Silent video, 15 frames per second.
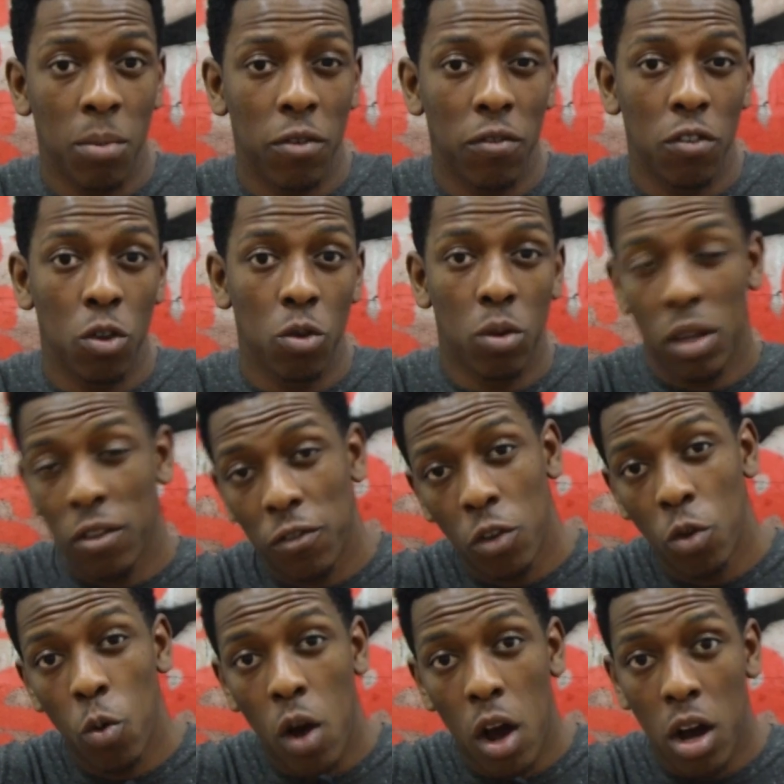of you, if
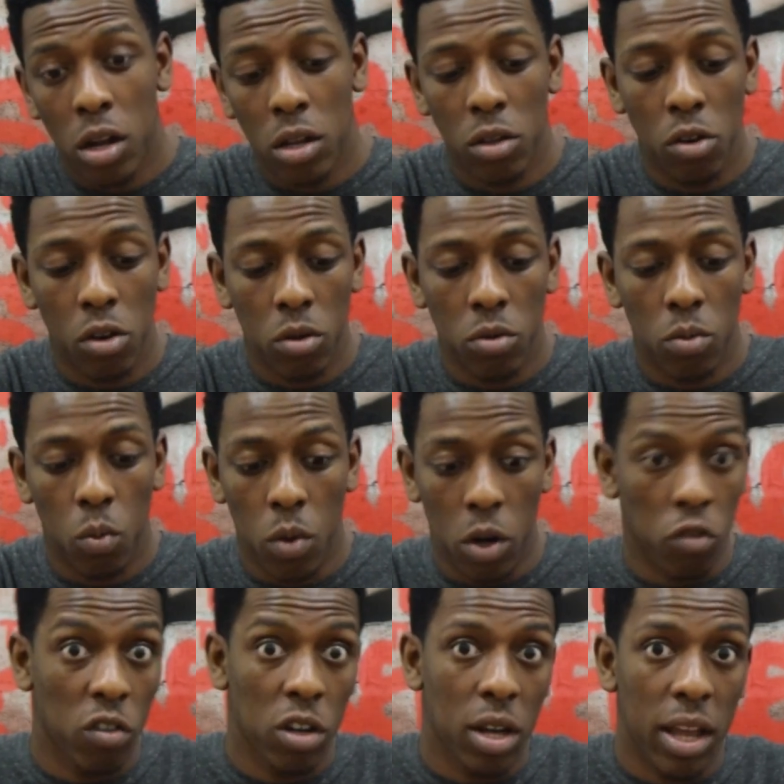you are, you know,
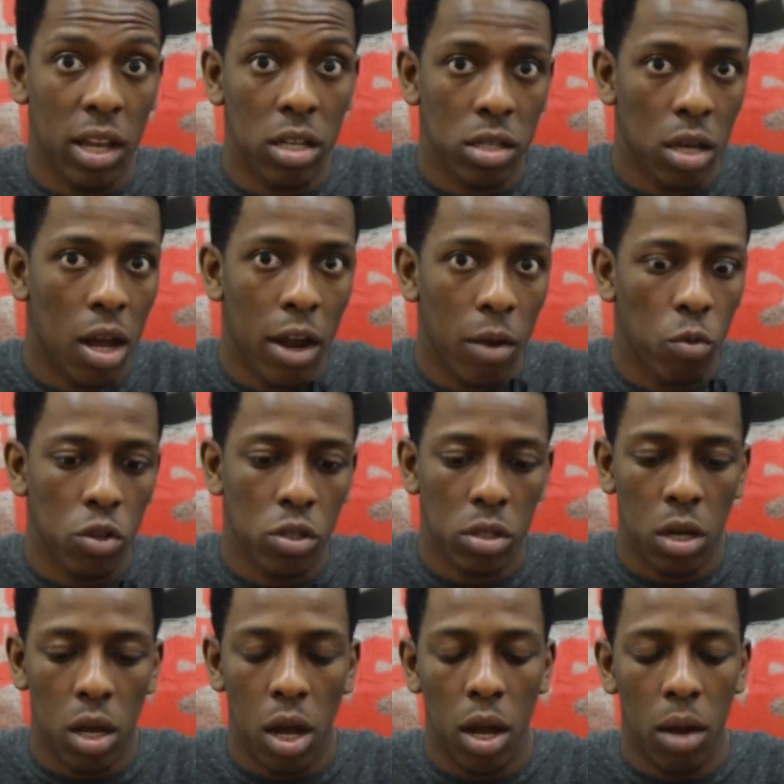wondering, that is, I was,
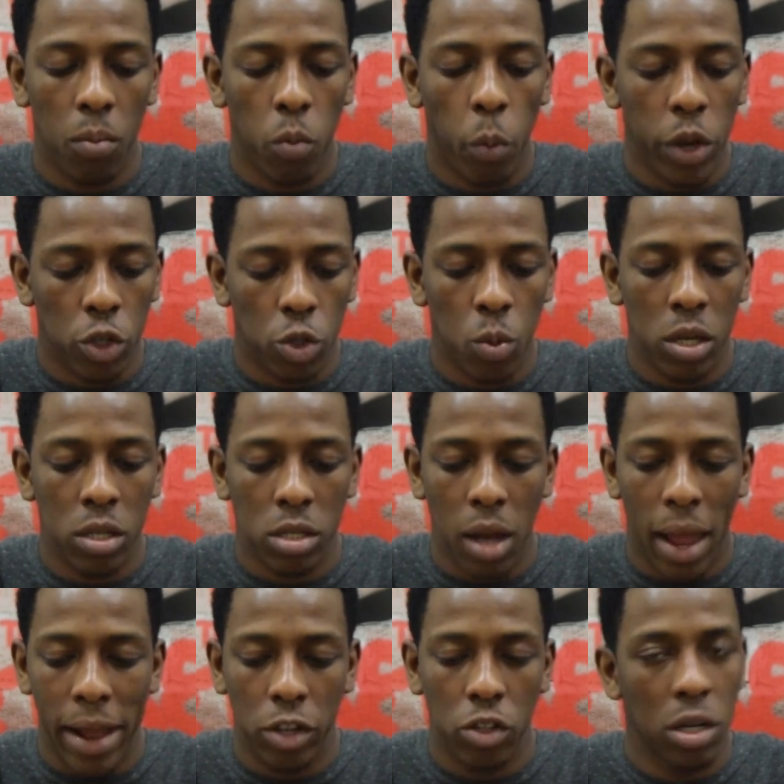which one's
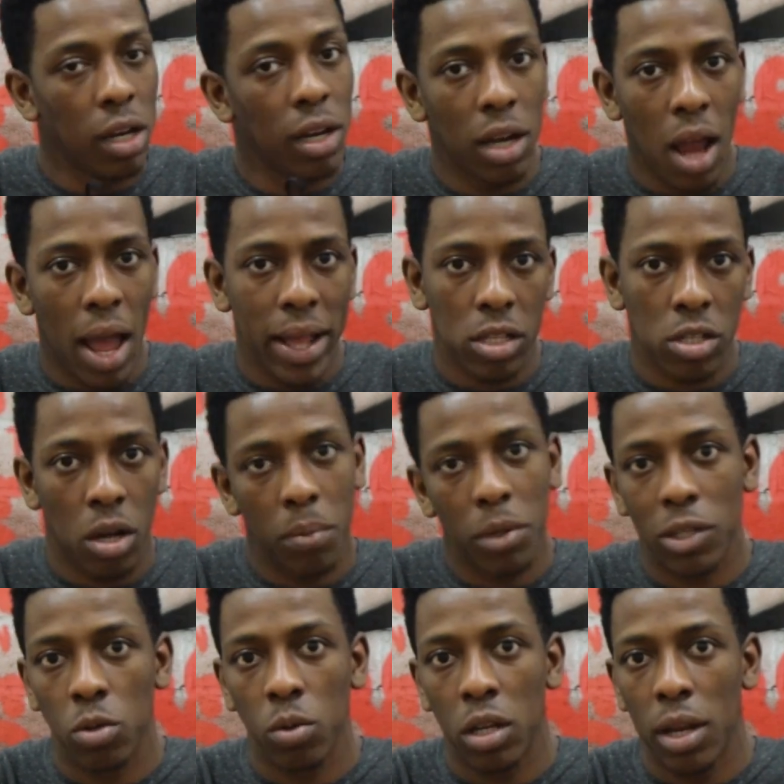actually lighter
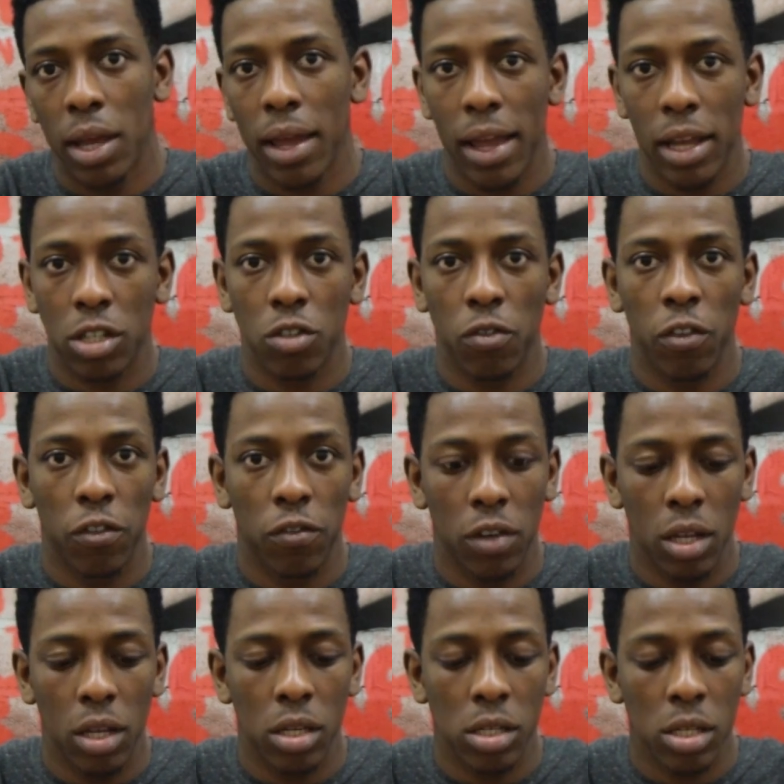between the
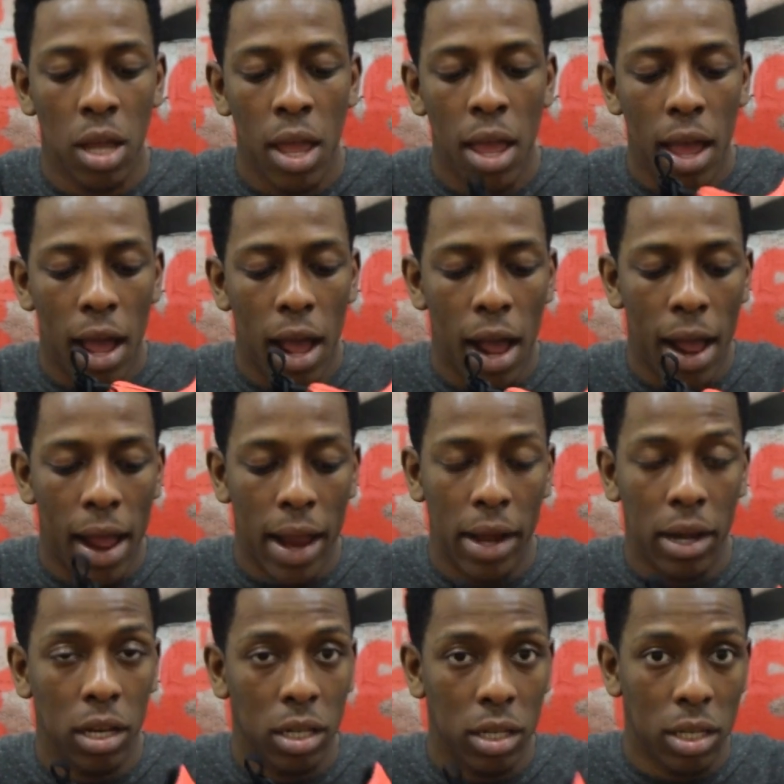X15s and
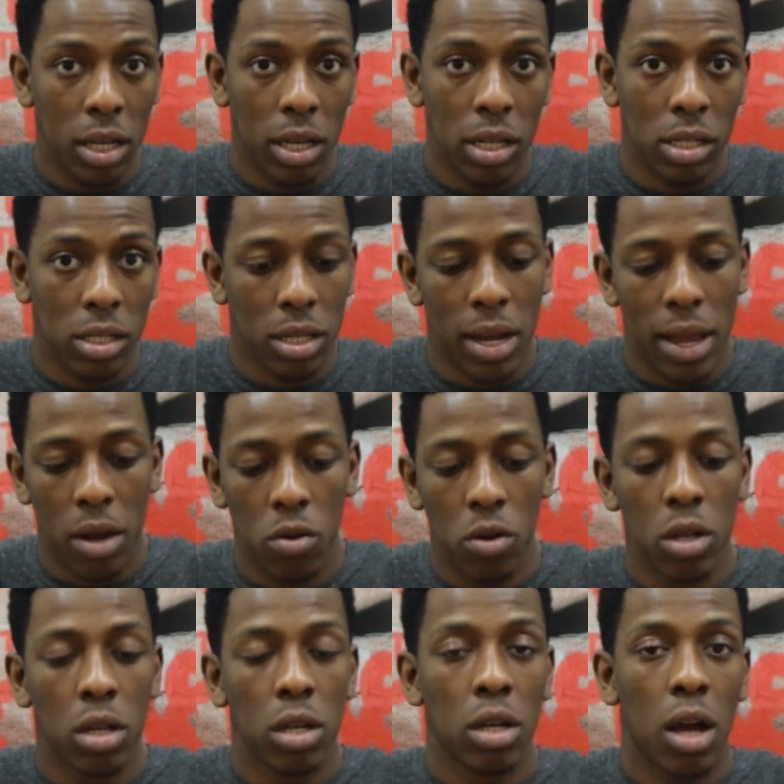these. Now,
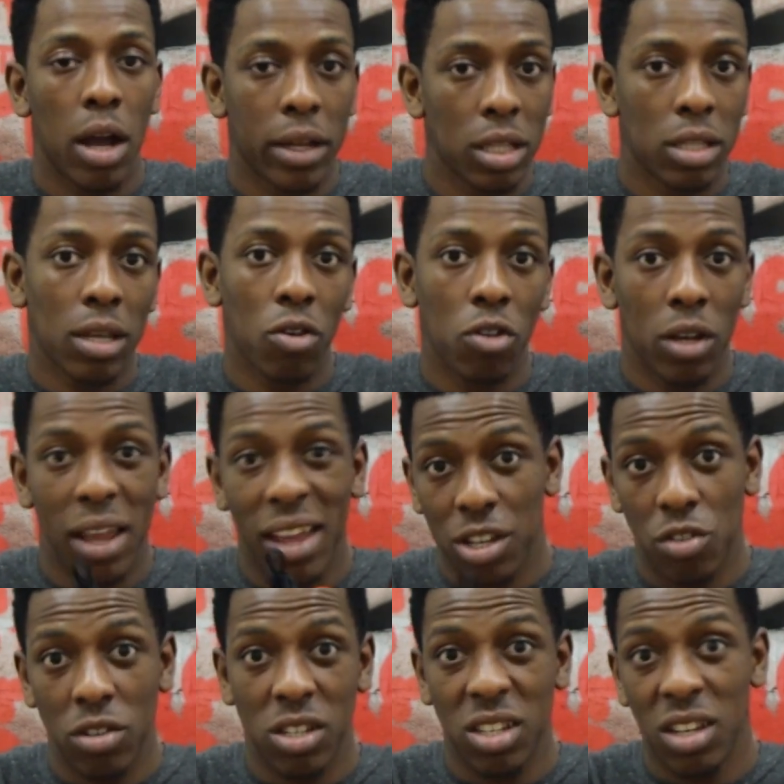I can tell you the
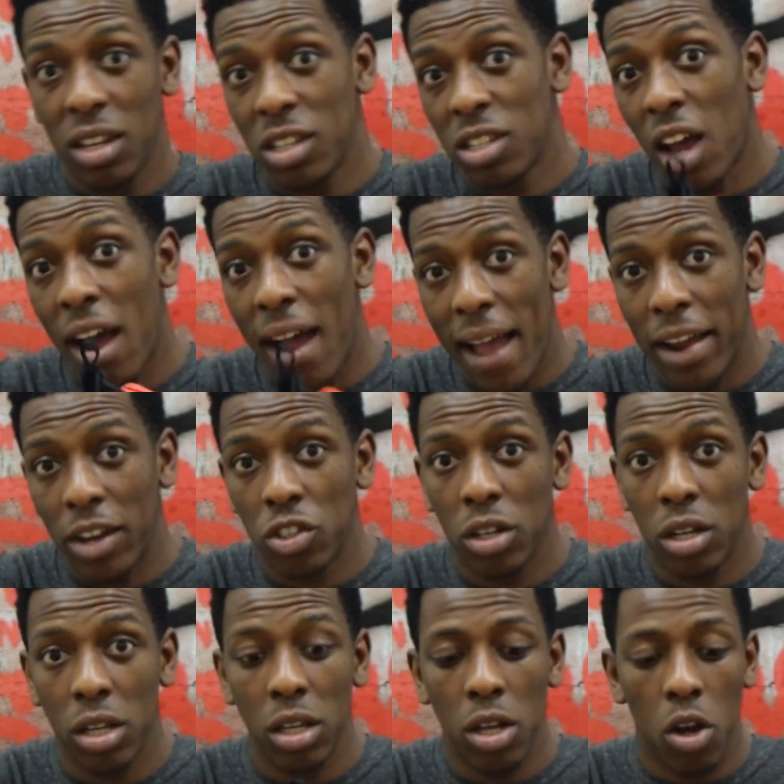X15s are
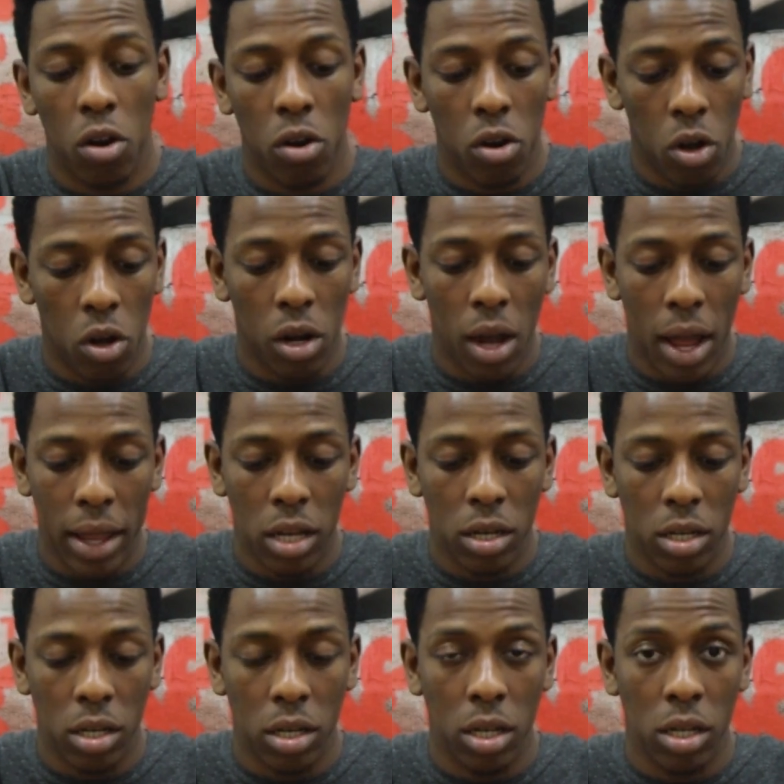actually a lot lighter
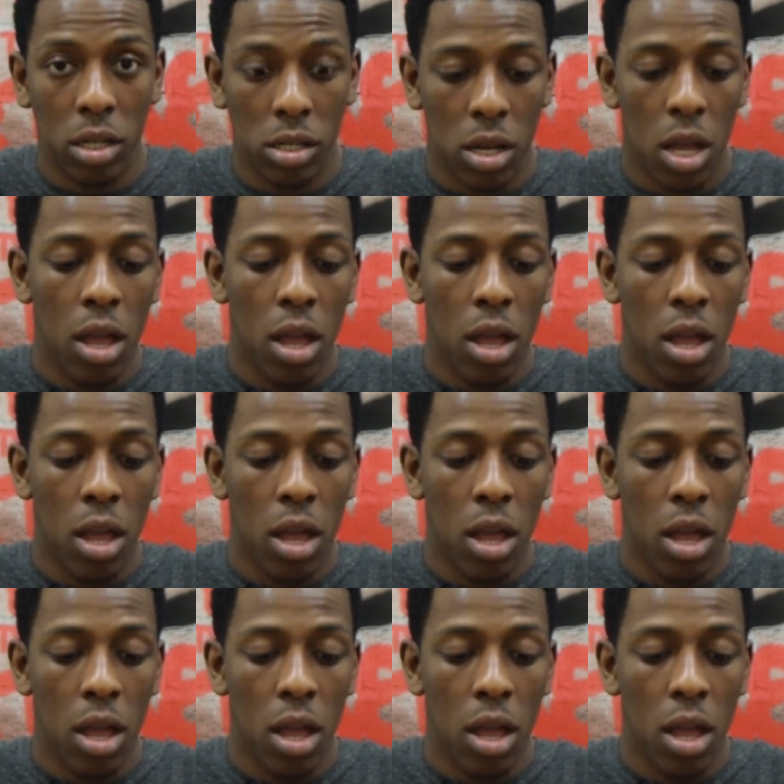than these,